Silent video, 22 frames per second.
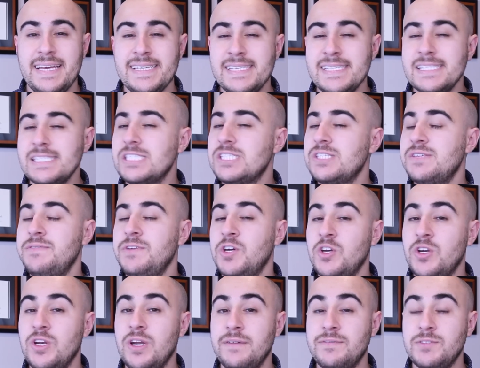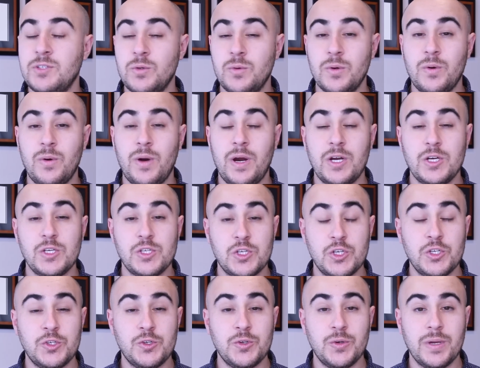isn't severe enough to require
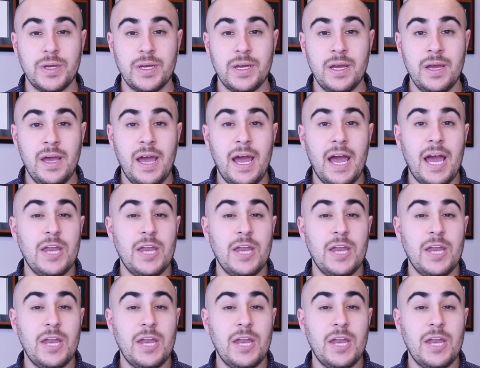surgery